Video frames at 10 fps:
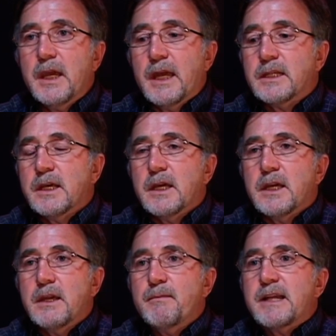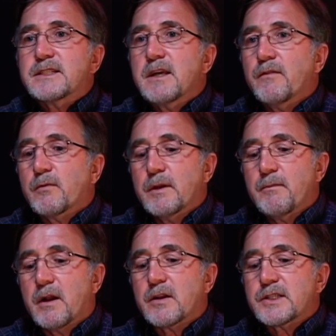And he made several
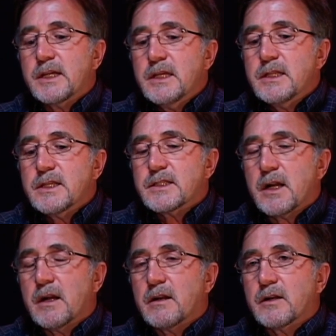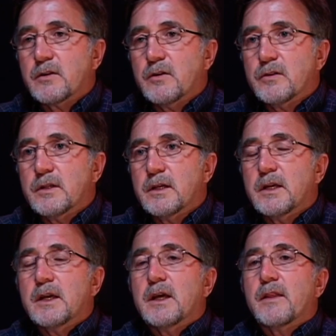remarks in this article
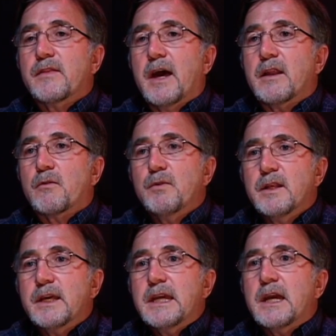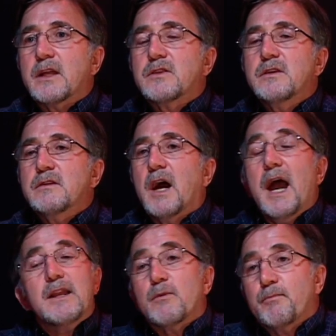that really,
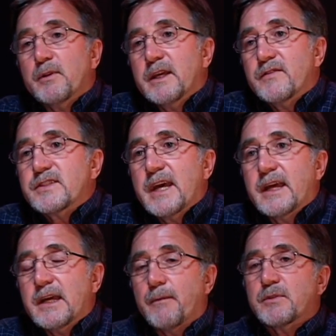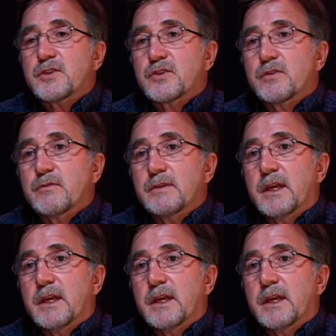I don't believe, stand up to scrutiny.